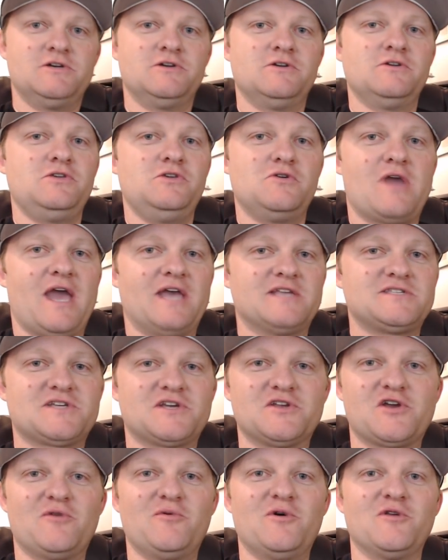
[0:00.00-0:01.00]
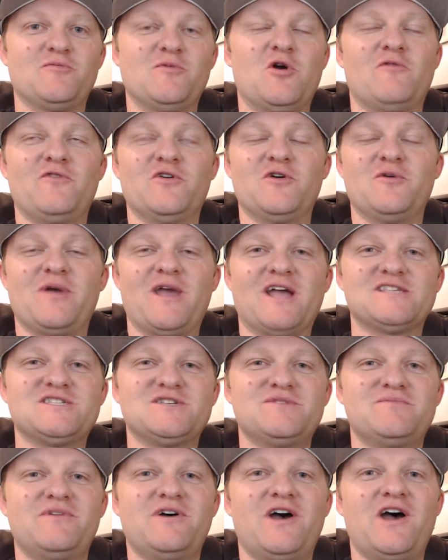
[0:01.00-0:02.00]
you guys can come with me. Hopefully, we got
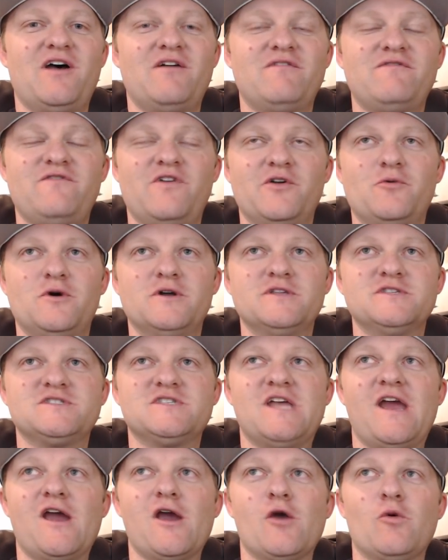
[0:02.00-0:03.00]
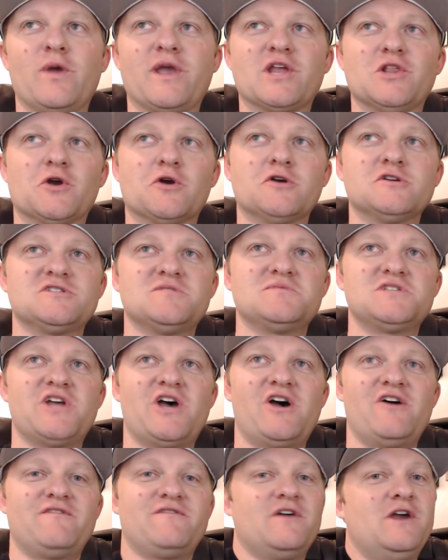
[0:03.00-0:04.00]
some uh, fun ones there. We can learn some
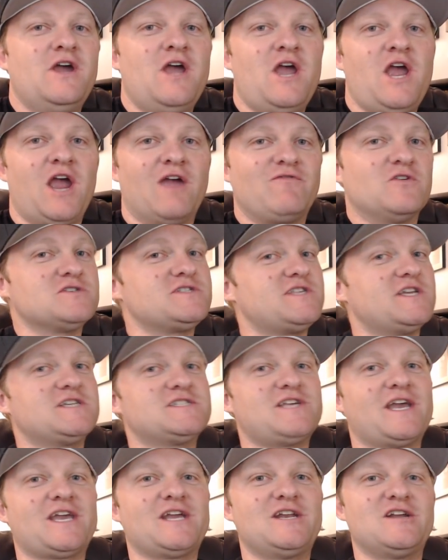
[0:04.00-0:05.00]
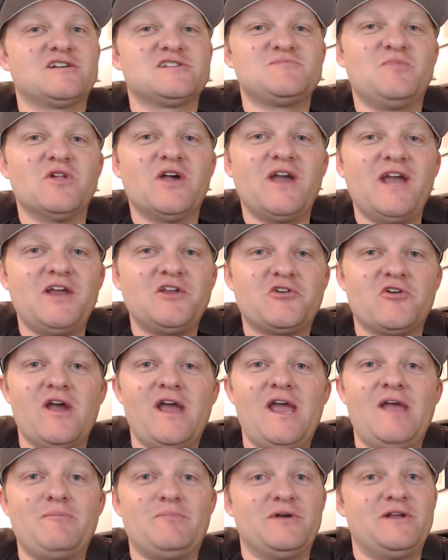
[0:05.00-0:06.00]
stuff. If there's things I can explain,
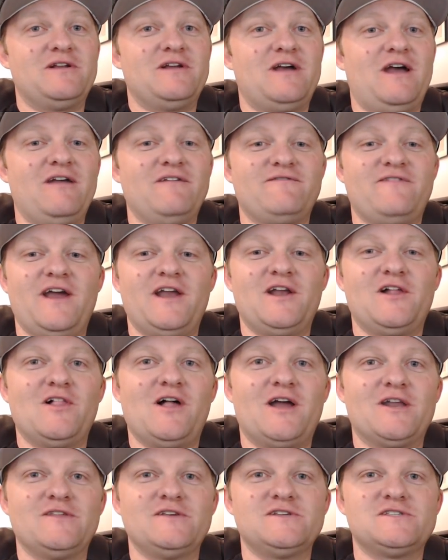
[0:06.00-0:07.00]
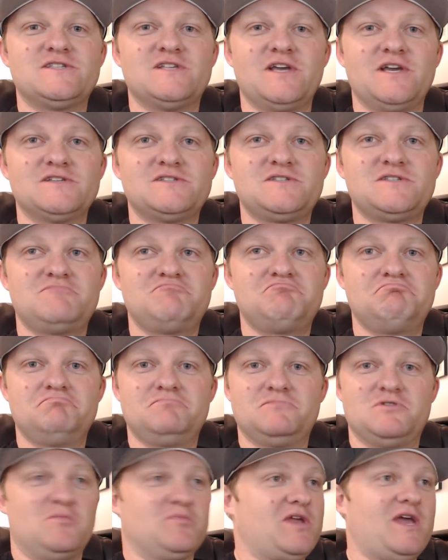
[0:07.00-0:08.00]
great. But I find a lot of these things
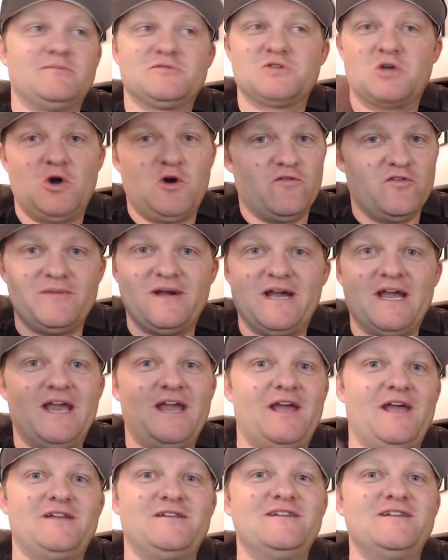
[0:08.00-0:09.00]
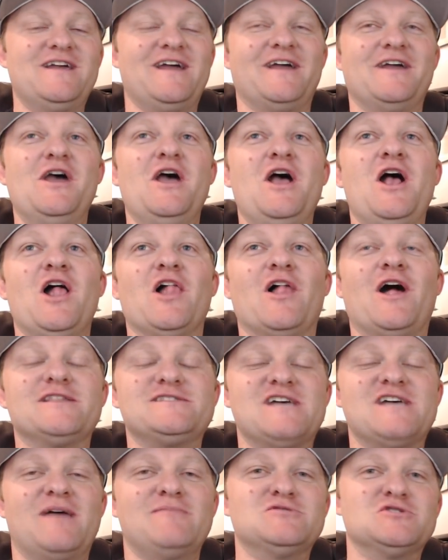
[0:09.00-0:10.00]
sometimes go over my head. a lot of
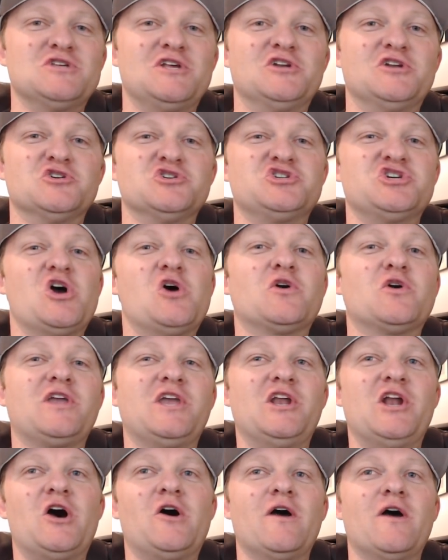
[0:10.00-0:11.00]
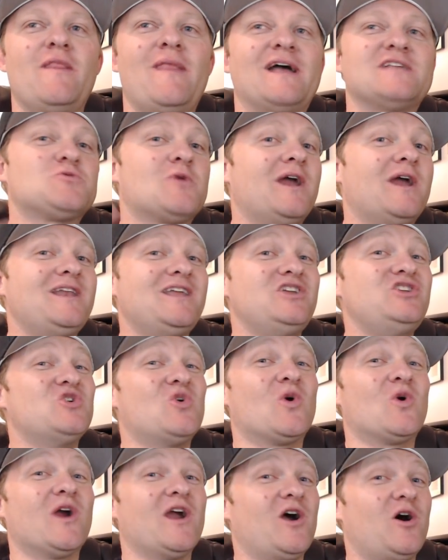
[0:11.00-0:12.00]
times there's an inner joke, you know, and that's where I need
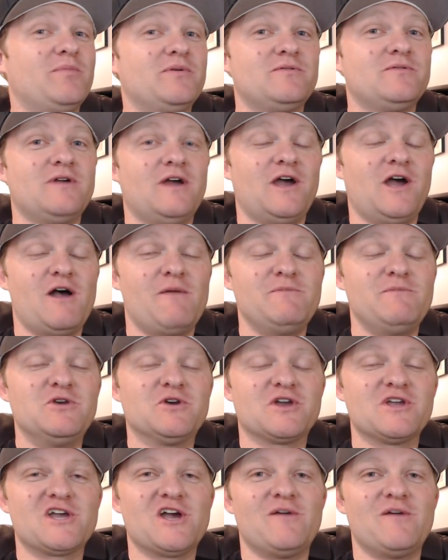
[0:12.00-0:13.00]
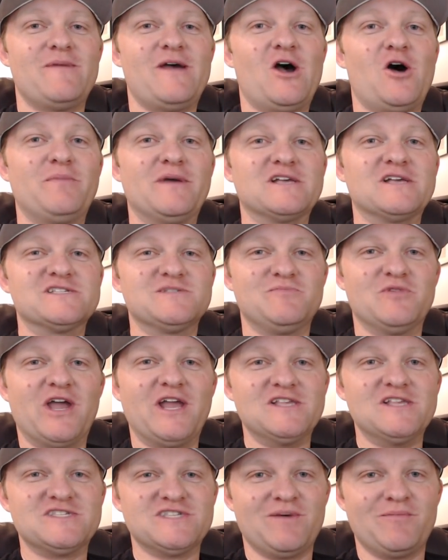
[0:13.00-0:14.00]
your help. Um, you can come help
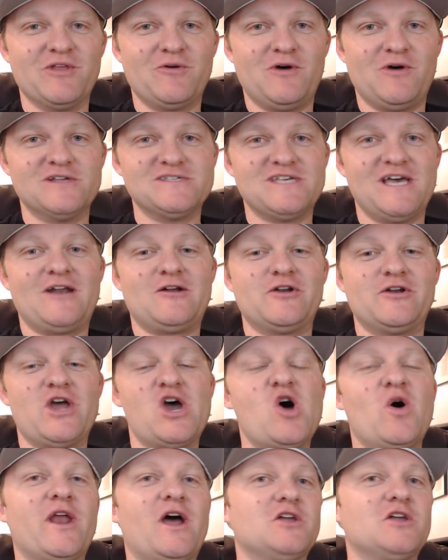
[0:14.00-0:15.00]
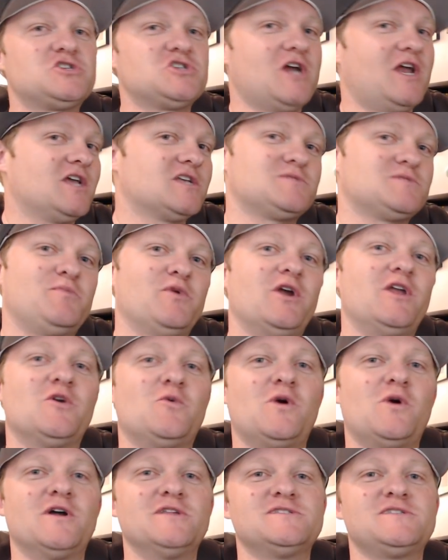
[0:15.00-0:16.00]
explain some of the ones I don't know, and I'll try to explain the
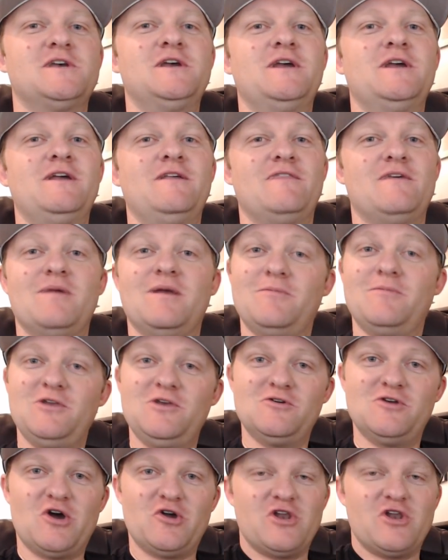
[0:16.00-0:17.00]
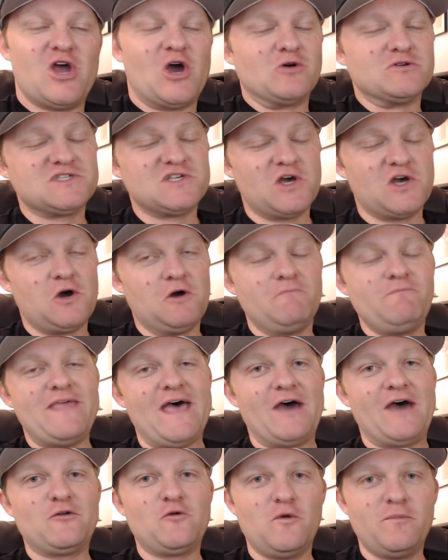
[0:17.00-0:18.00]
ones that maybe you don't know. So
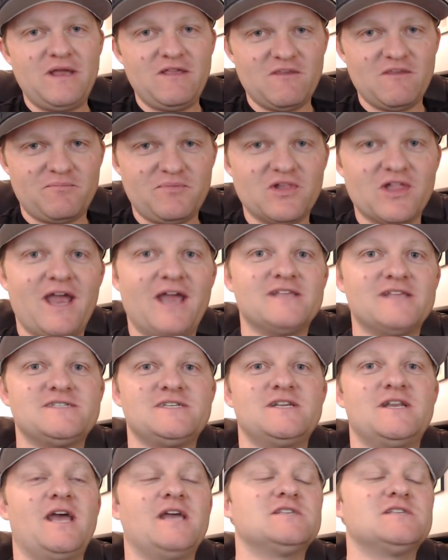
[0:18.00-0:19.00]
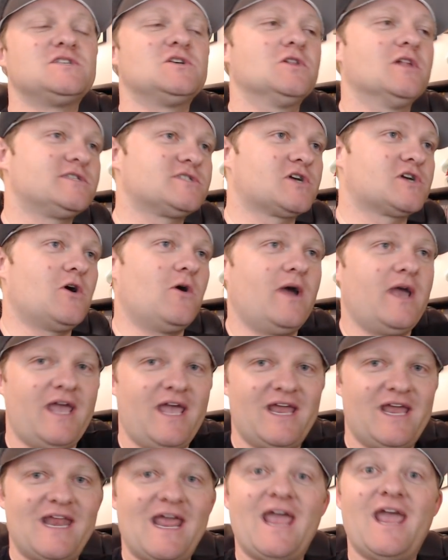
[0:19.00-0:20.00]
that will be the plan today. So let's go
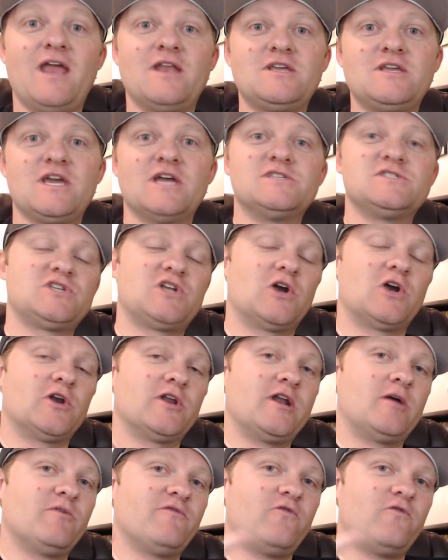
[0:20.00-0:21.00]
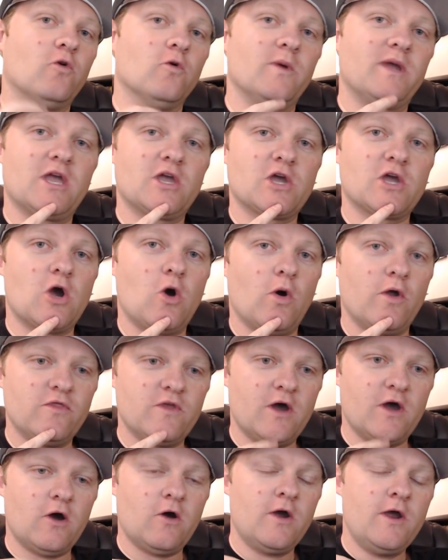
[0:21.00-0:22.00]
ahead and get started. Now, before we get going,
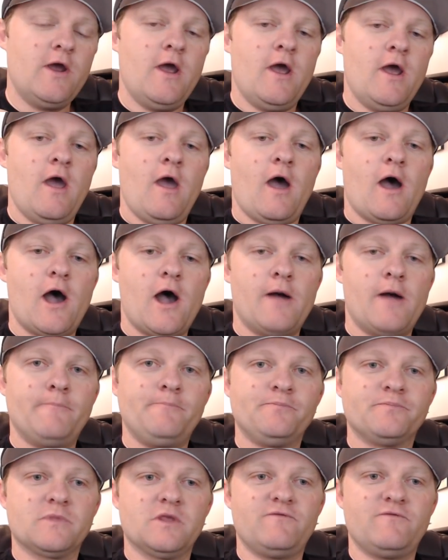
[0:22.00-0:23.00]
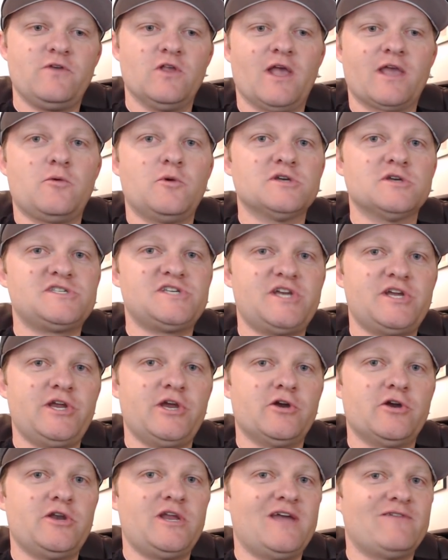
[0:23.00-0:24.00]
though, um, if you like what you're seeing
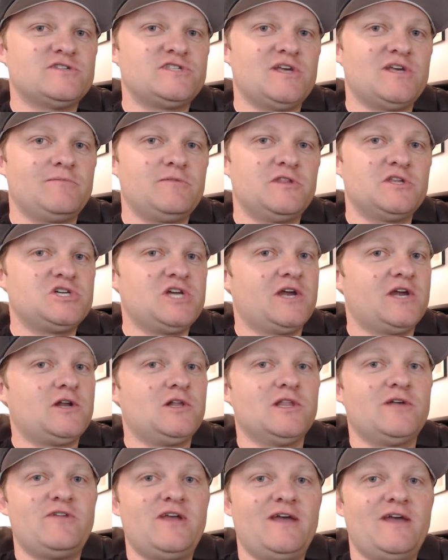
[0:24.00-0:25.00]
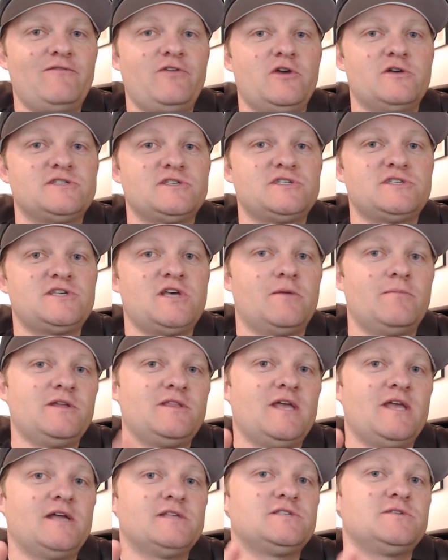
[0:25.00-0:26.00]
here and you haven't subbed to the channel, love to have you as a sub. Hit
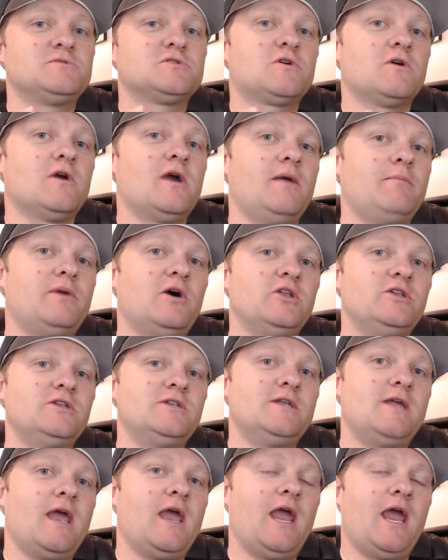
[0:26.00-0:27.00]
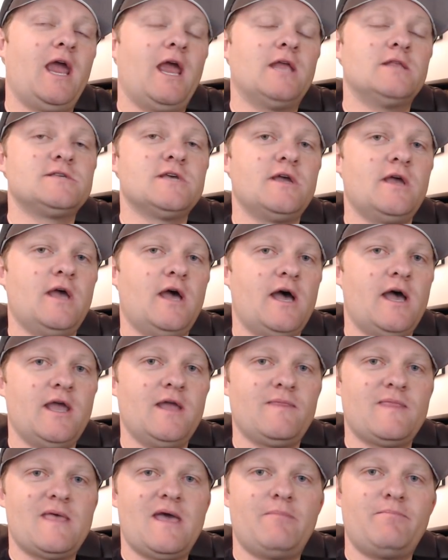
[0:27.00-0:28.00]
that subscribe button and uh,
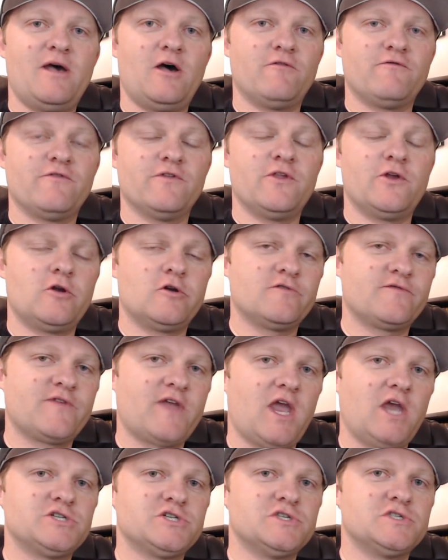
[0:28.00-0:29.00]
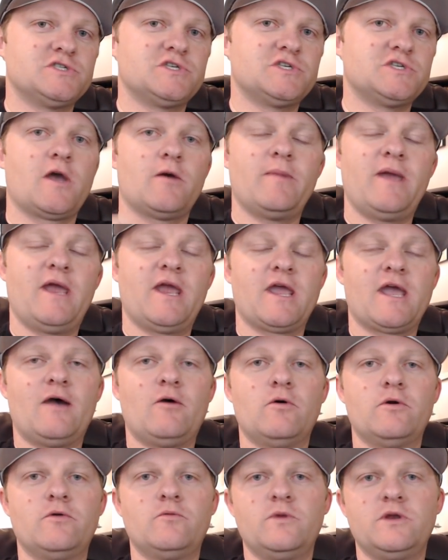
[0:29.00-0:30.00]
hit that bell for the notifications so you come hang
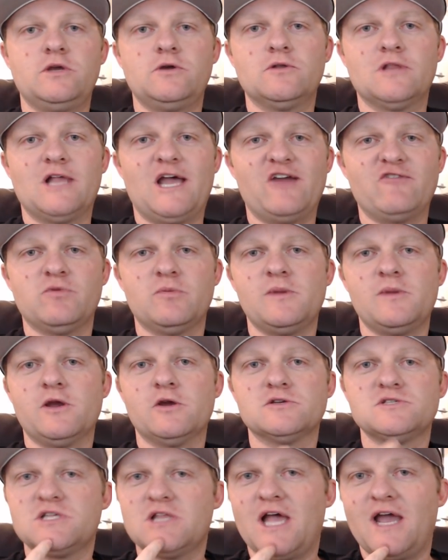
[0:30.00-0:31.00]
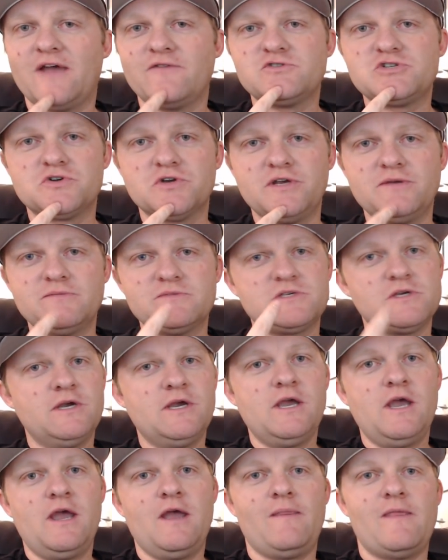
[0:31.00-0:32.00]
out when we do live premieres and live streams,
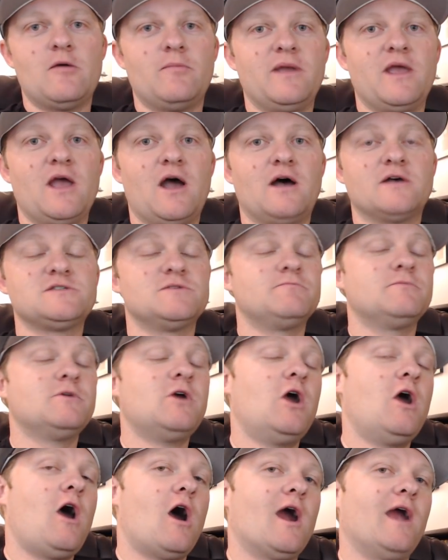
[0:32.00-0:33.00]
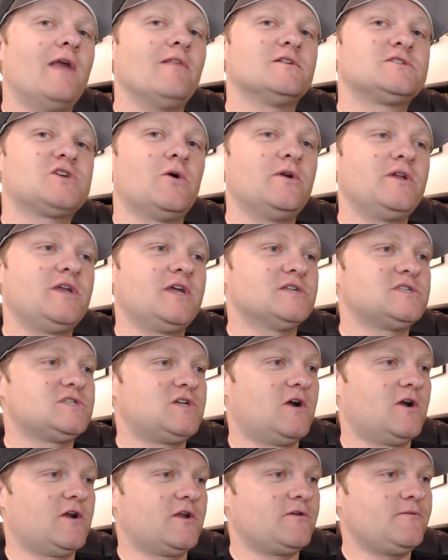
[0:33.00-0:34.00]
and that would be awesome. All right, let's go ahead and get
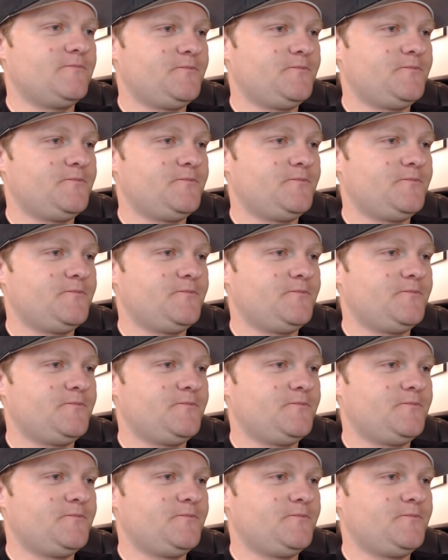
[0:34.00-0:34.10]
started.